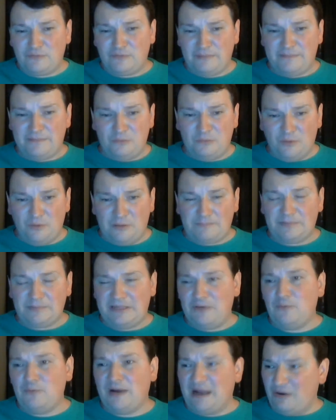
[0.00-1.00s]
Maybe they want to
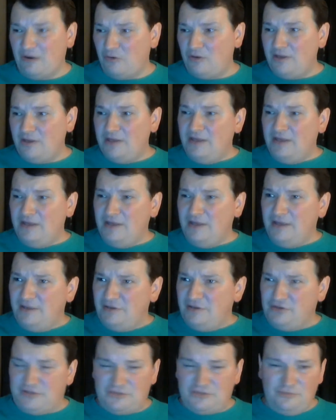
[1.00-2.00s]
play WoW
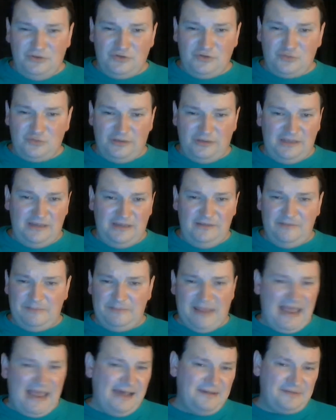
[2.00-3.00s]
just to enjoy the
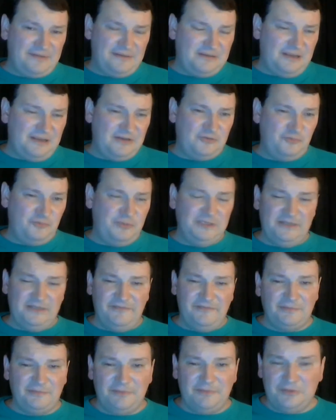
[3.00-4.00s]
past and to
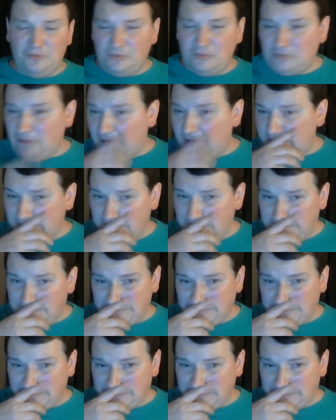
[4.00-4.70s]
relive some of the old content.